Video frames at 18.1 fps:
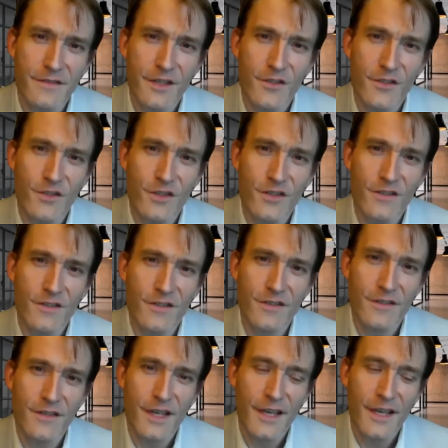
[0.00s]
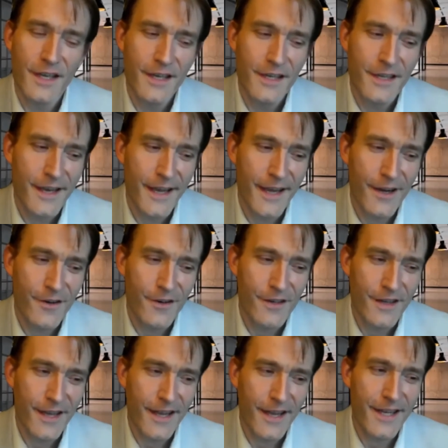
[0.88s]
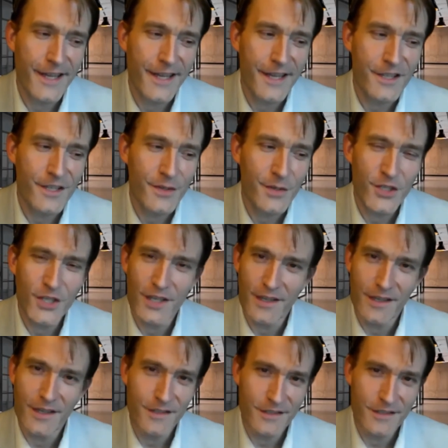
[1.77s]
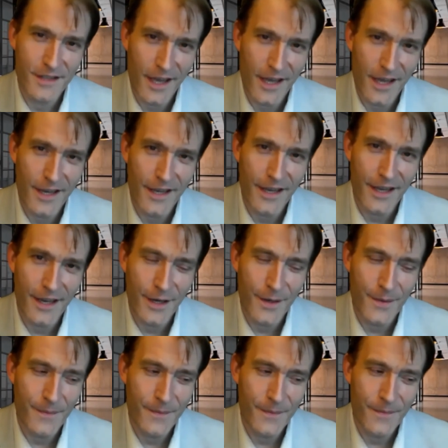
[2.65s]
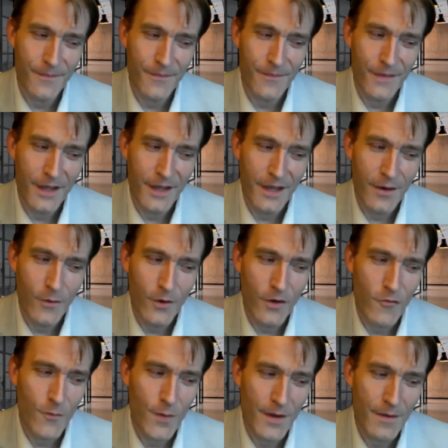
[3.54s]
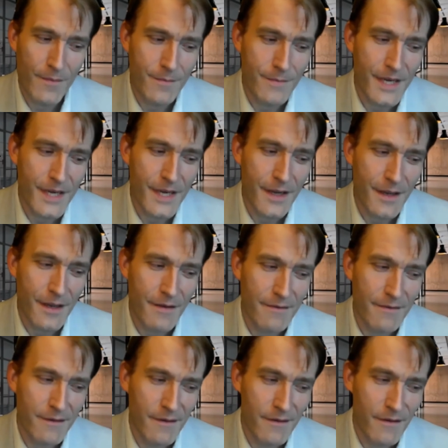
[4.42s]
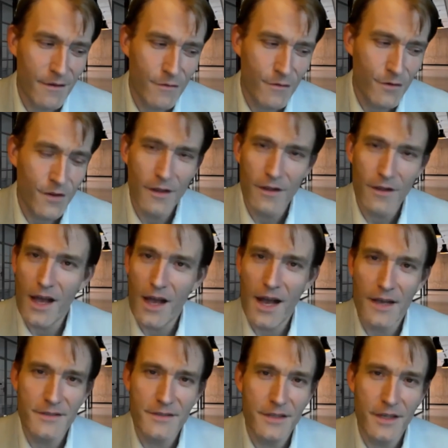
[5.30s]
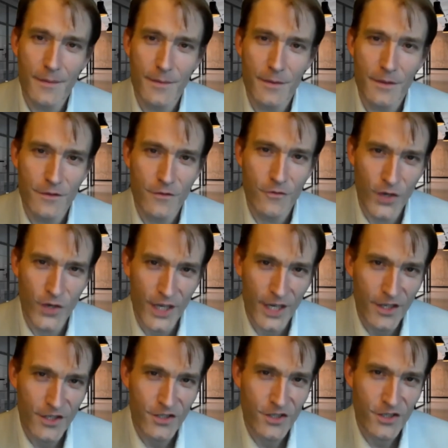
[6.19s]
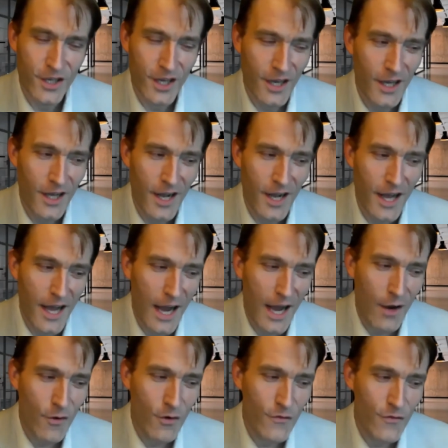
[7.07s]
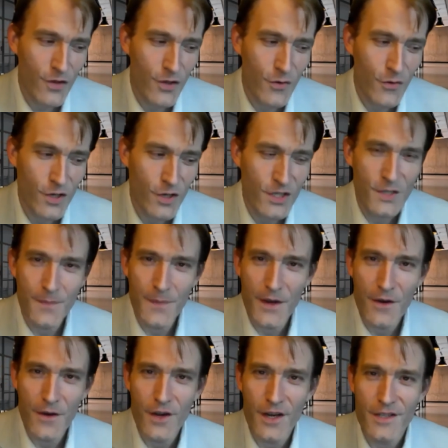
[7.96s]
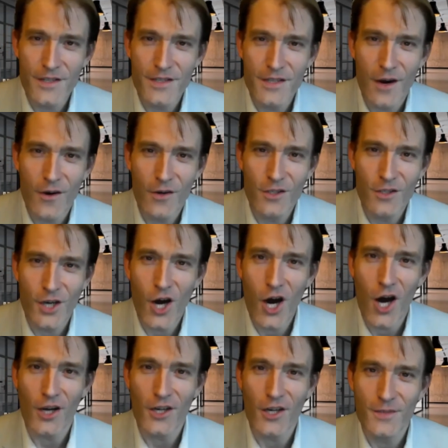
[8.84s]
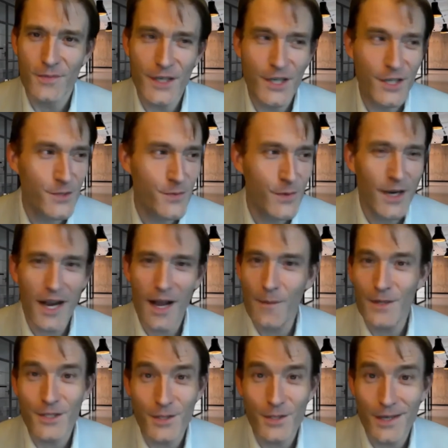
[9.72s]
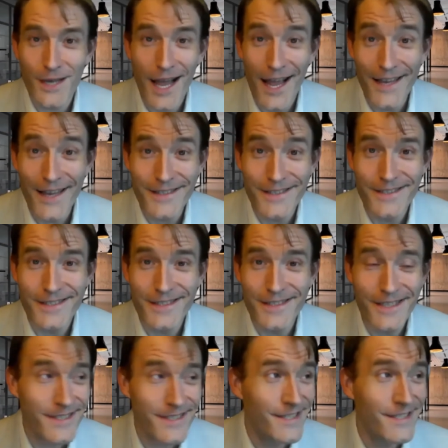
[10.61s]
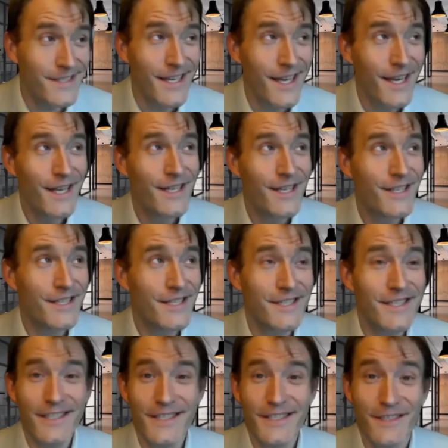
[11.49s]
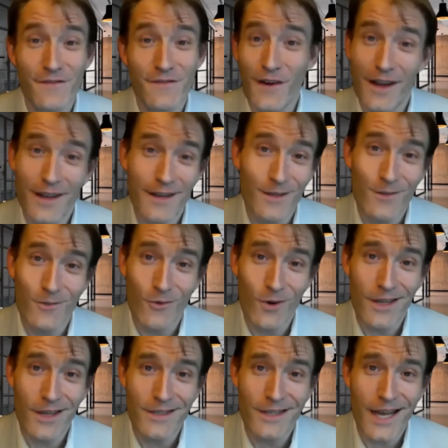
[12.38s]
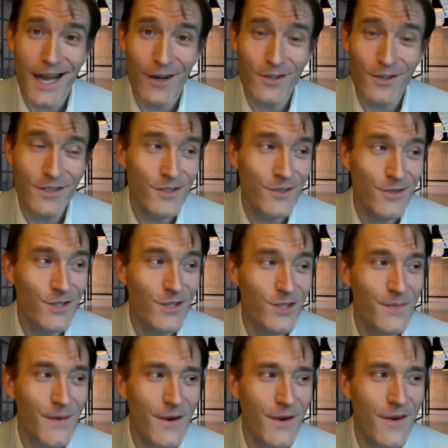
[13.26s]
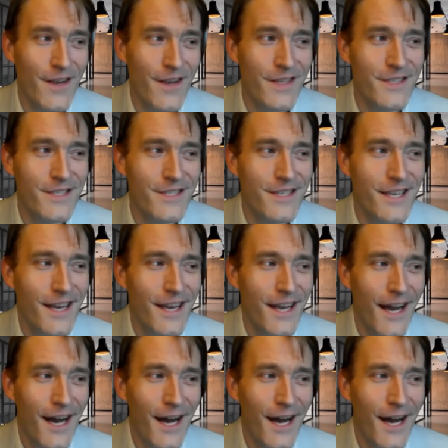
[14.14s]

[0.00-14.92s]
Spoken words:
Sounds good. Now, Kelly, switching gears slightly, we've been meeting for the last couple of weeks. How have you experienced our talks? Because we're coming to an end. This is the final one. How did you experience